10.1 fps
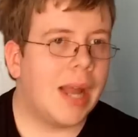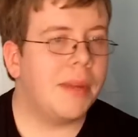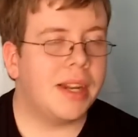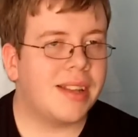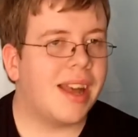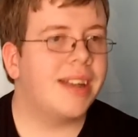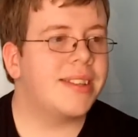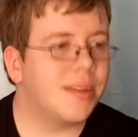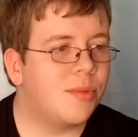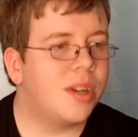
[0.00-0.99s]
I'm gonna
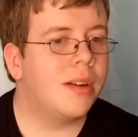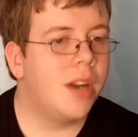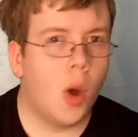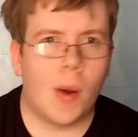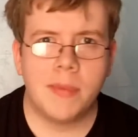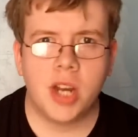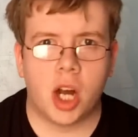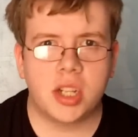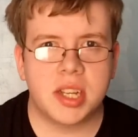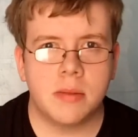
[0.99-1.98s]
tag someone. No, I'm
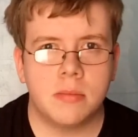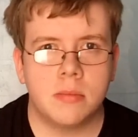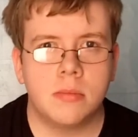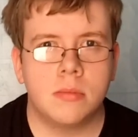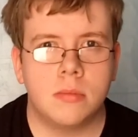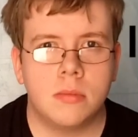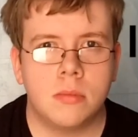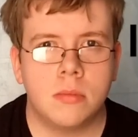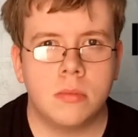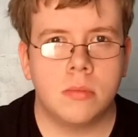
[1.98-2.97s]
not.
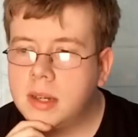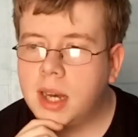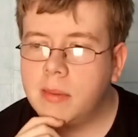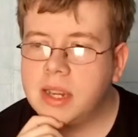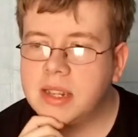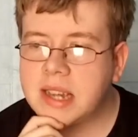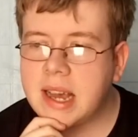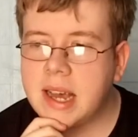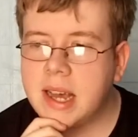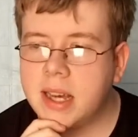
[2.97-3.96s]
I'm gonna
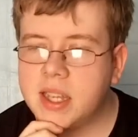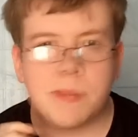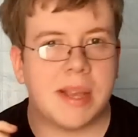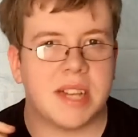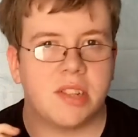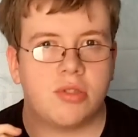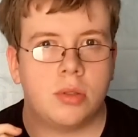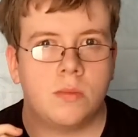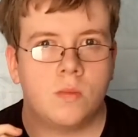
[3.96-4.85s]
tag Space Andrew.